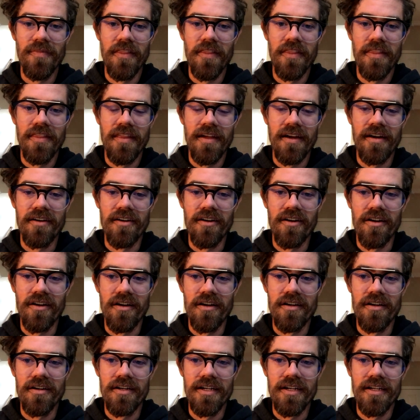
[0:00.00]
there
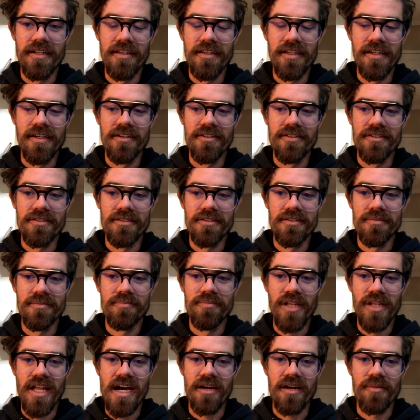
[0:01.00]
are illegal
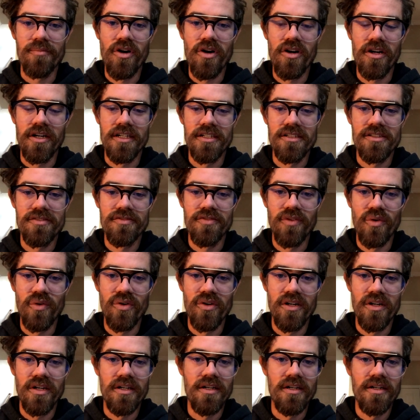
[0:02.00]
black markets
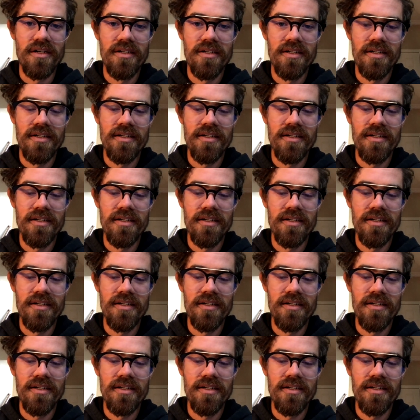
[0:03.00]
for